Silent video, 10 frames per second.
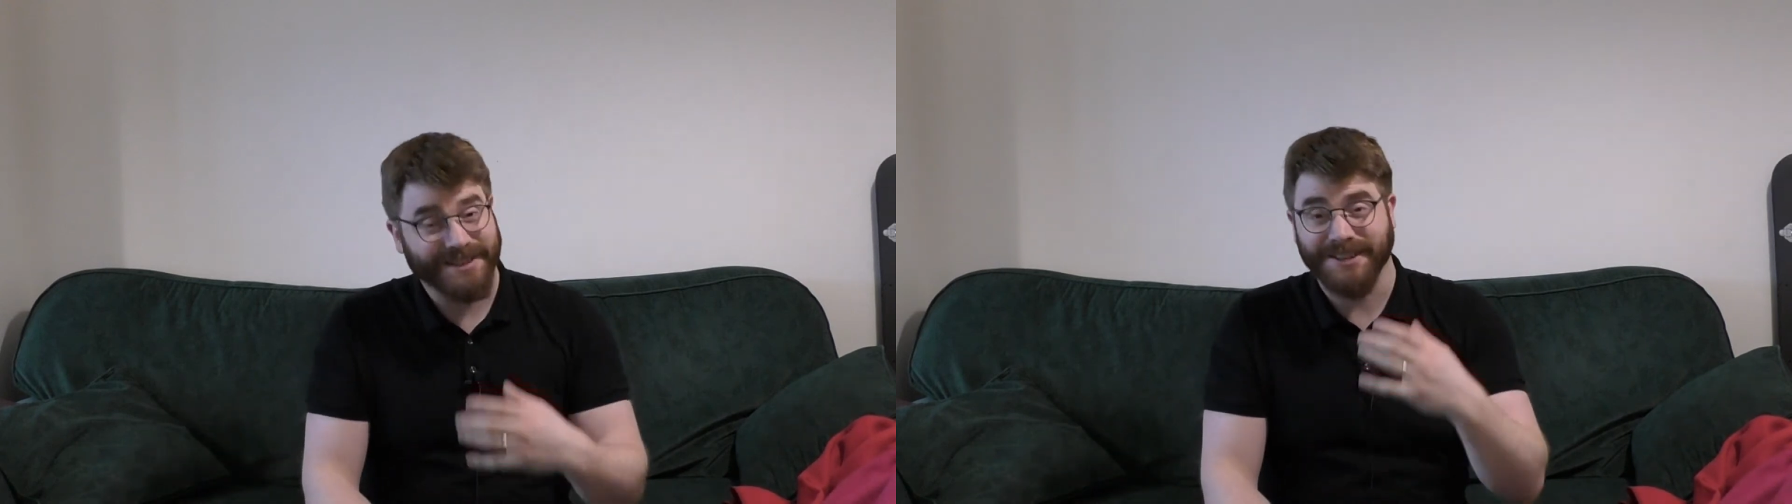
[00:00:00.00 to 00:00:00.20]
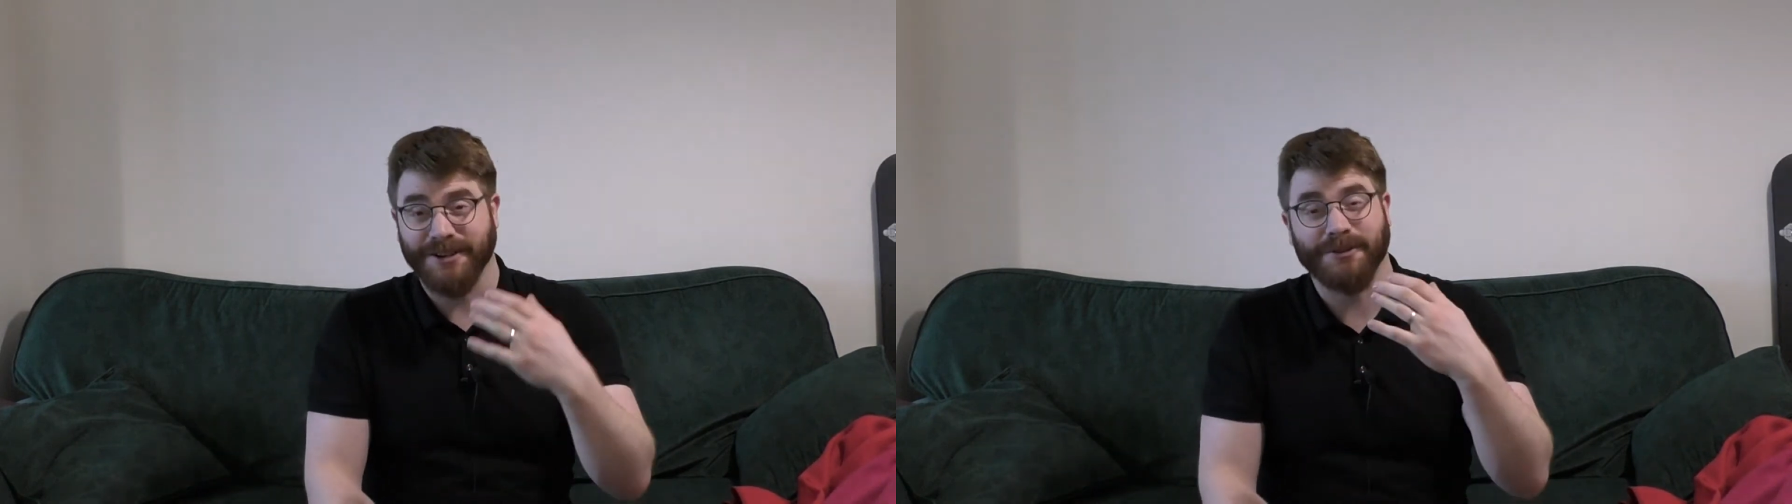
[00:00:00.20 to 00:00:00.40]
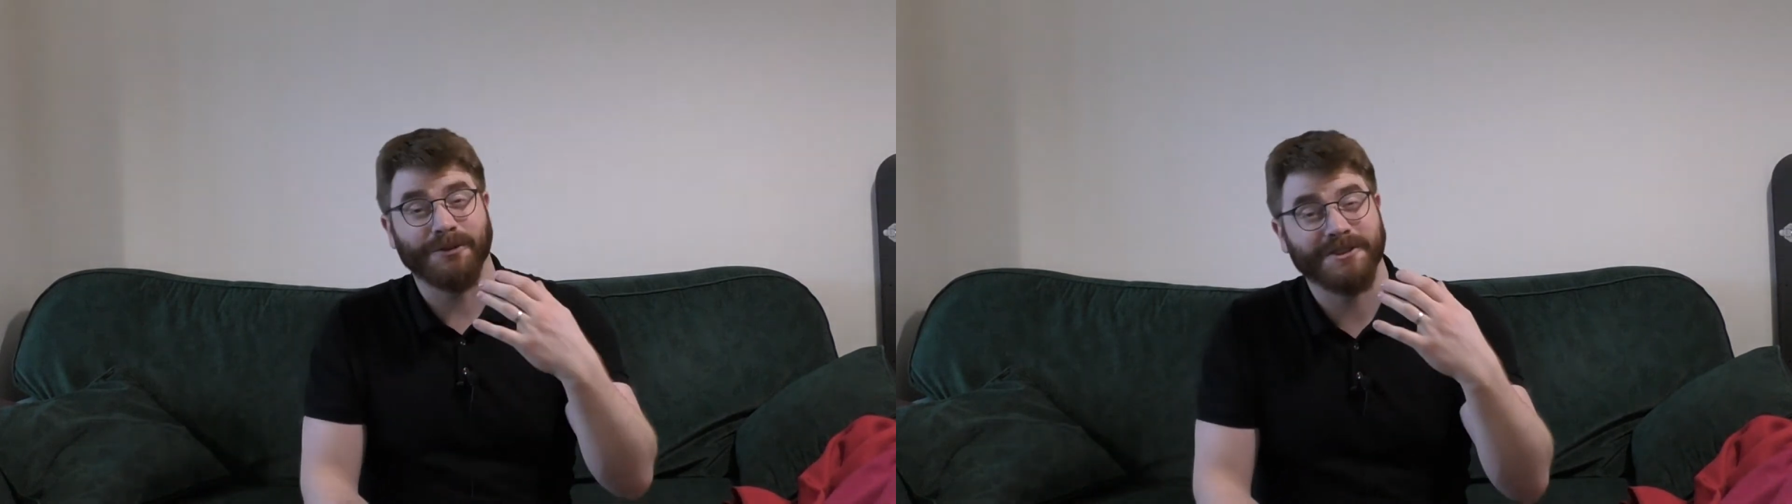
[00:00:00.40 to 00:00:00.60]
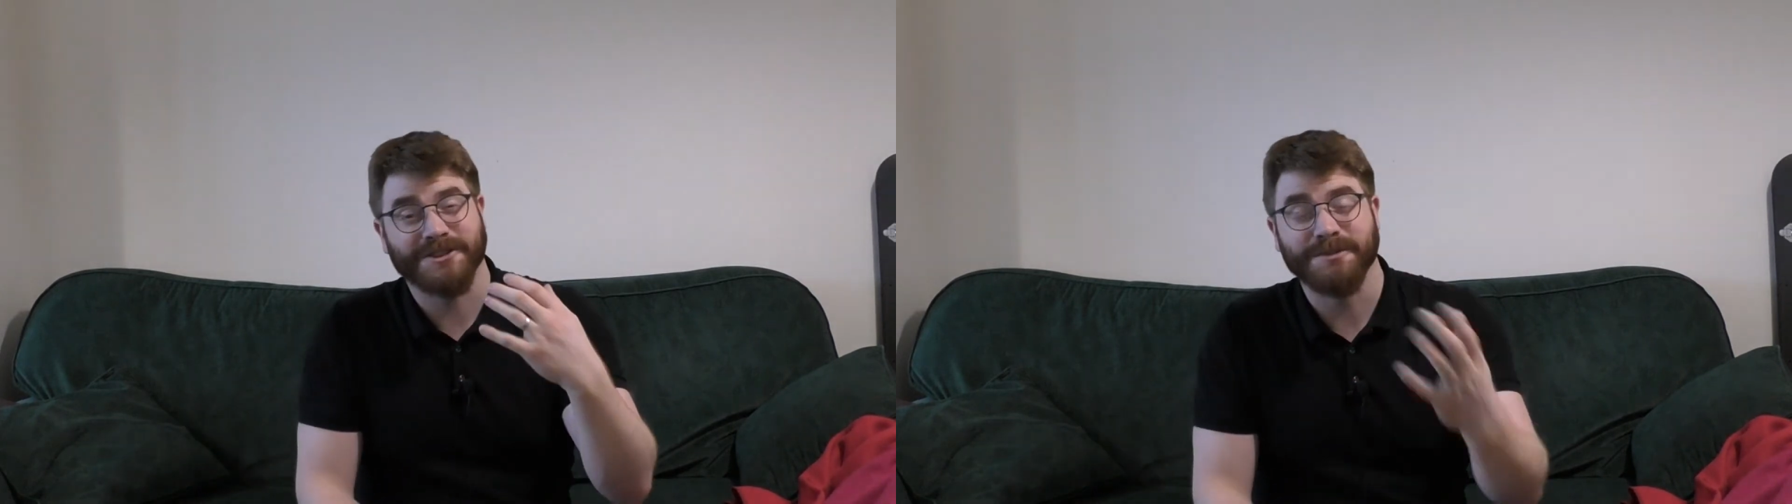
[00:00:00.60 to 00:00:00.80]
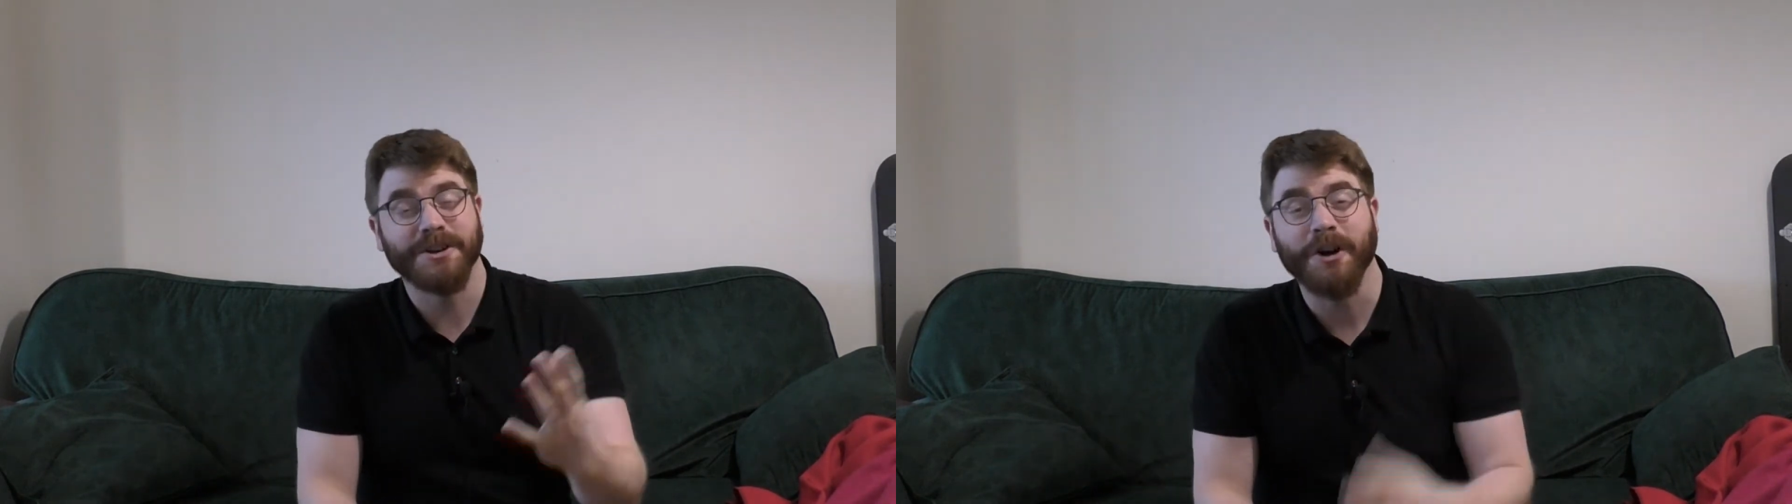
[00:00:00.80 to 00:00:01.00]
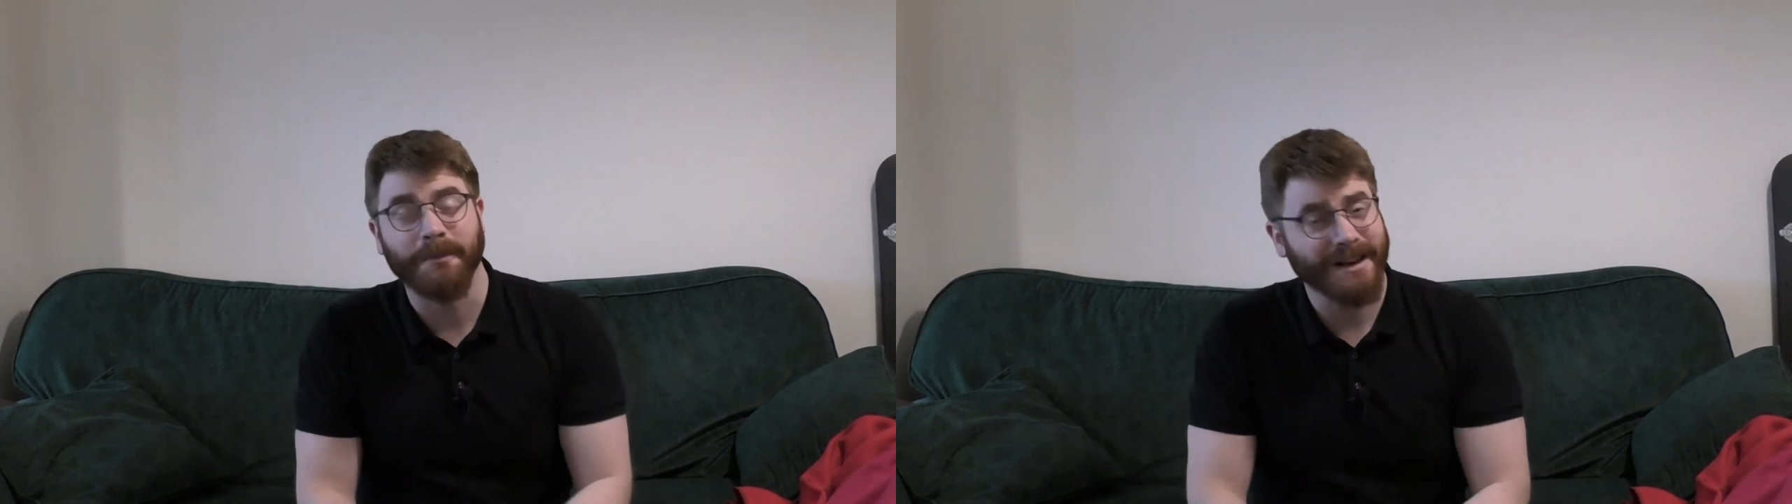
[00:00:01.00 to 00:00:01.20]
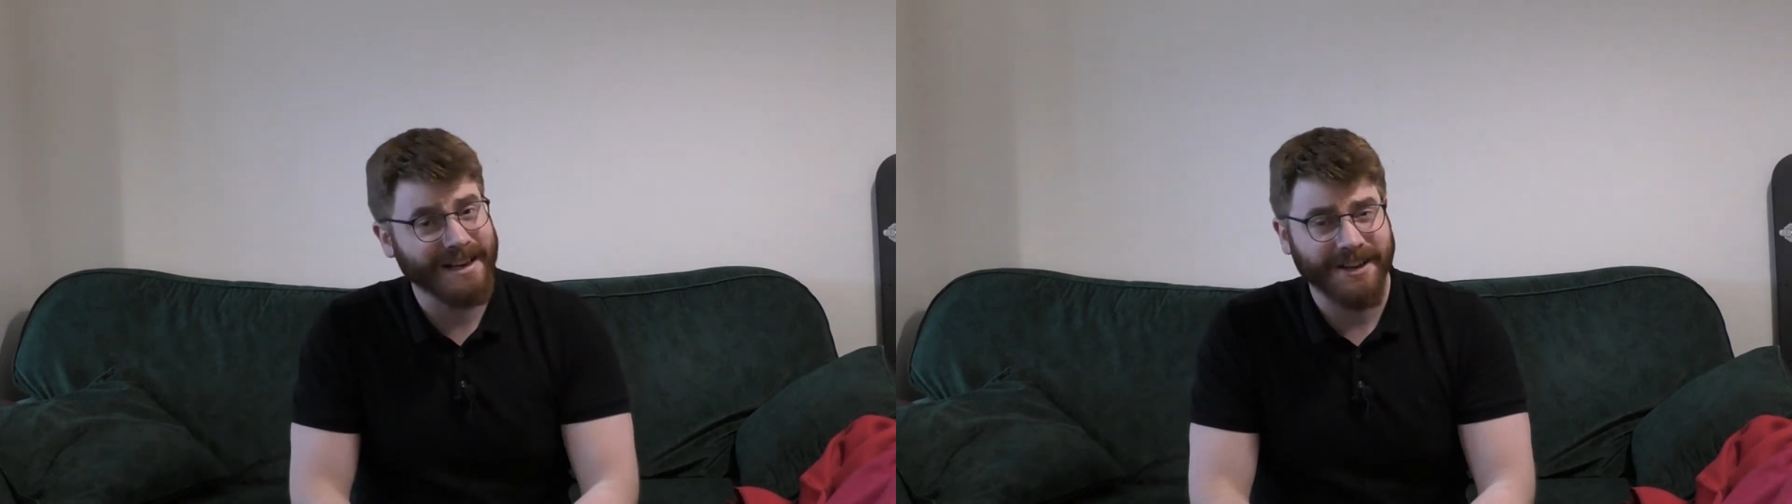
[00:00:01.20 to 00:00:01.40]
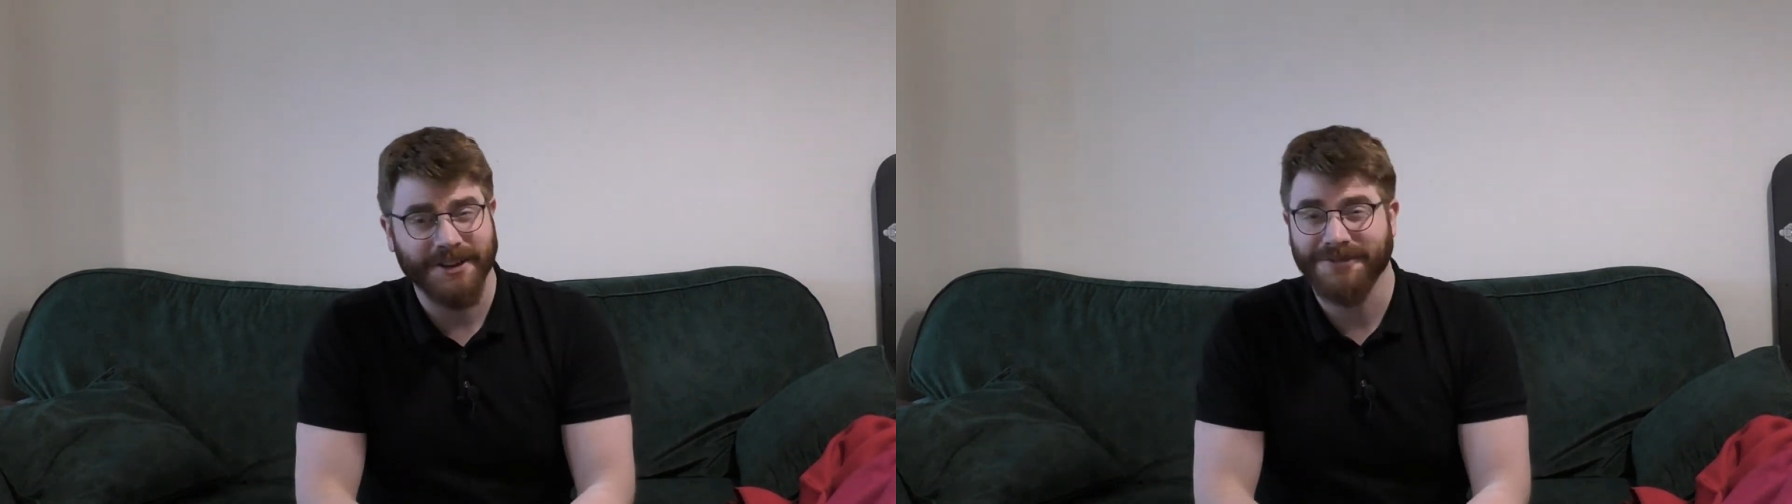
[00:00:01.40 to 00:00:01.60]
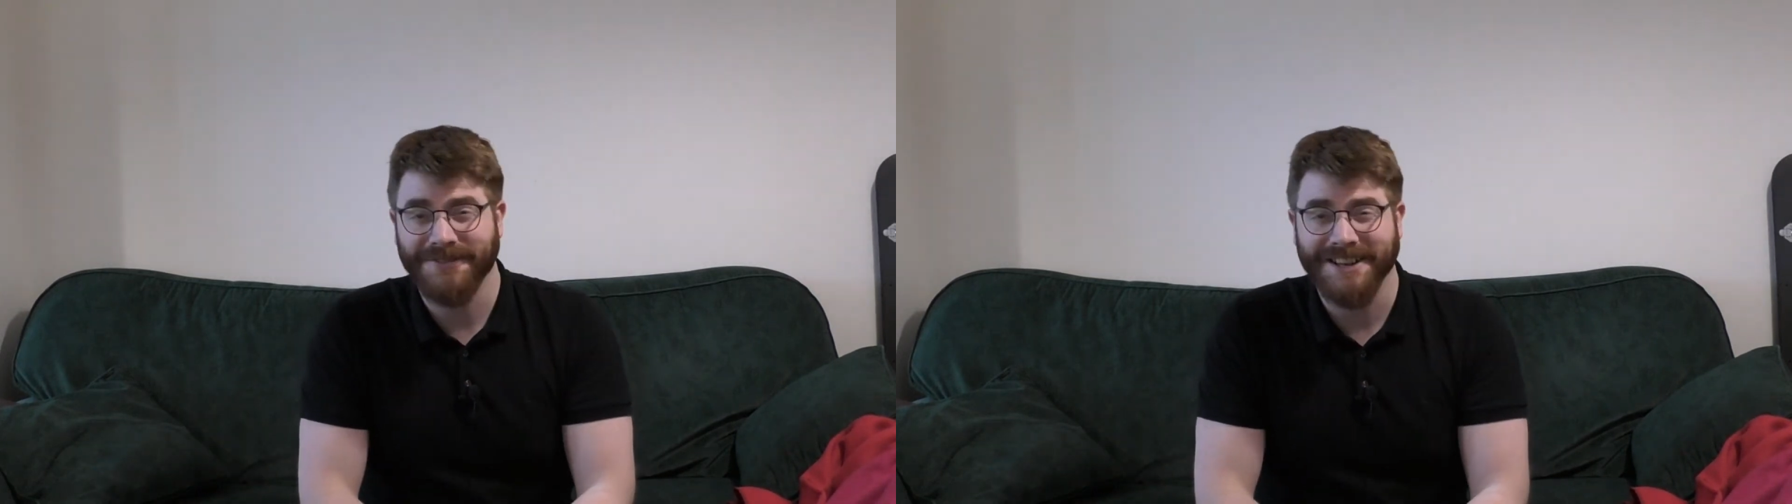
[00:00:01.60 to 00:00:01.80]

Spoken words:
Almost Monopoly could fit